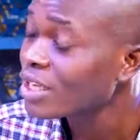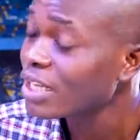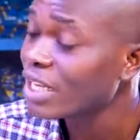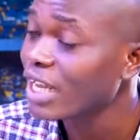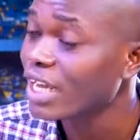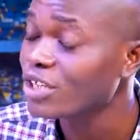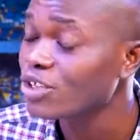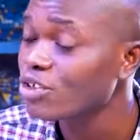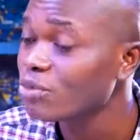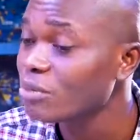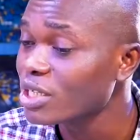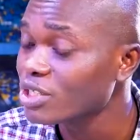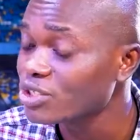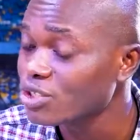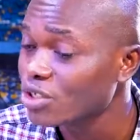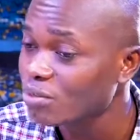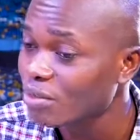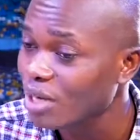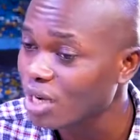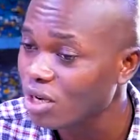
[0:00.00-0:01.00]
Like you
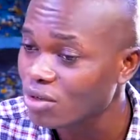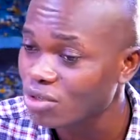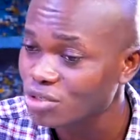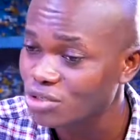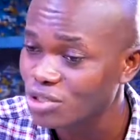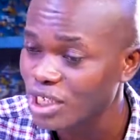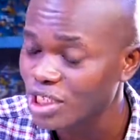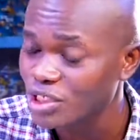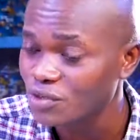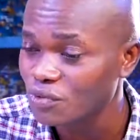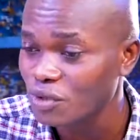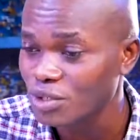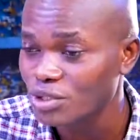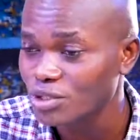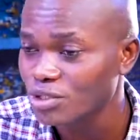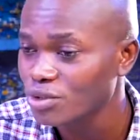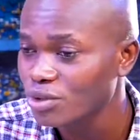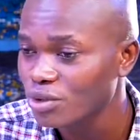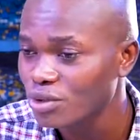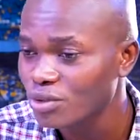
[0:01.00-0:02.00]
mentioned, Marcus Rashford.
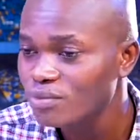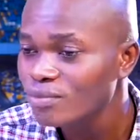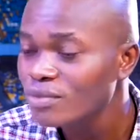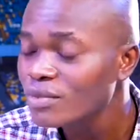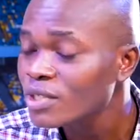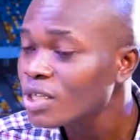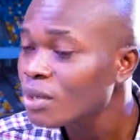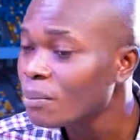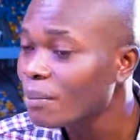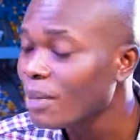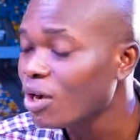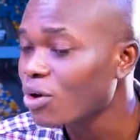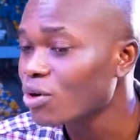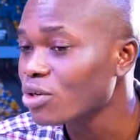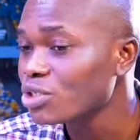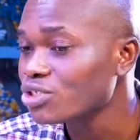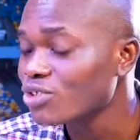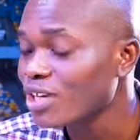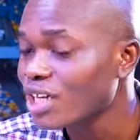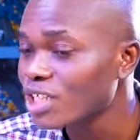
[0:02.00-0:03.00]
You know,
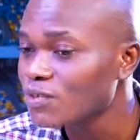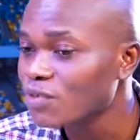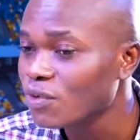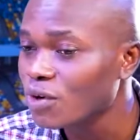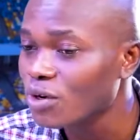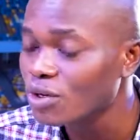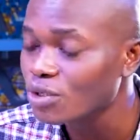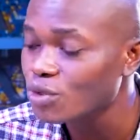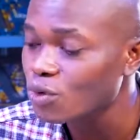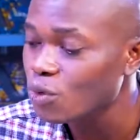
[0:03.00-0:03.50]
Marcus Rashford,